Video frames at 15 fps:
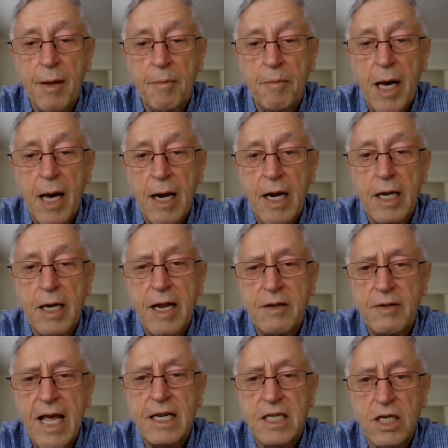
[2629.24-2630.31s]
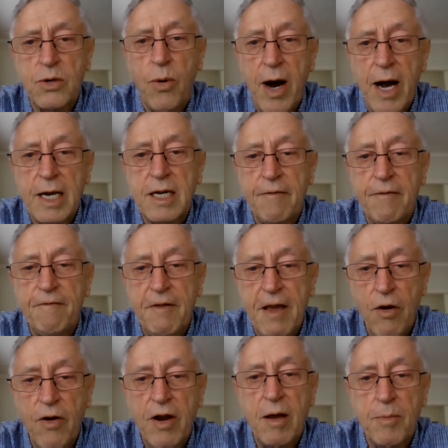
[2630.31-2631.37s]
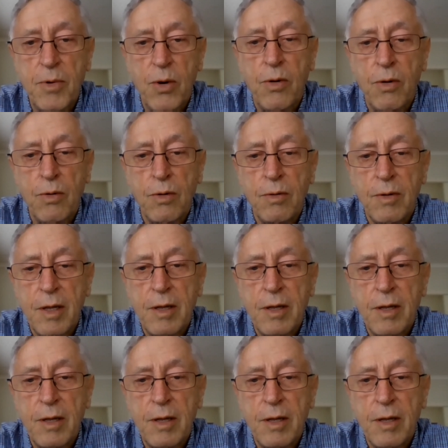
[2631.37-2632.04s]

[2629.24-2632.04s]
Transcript: But that's quite a variable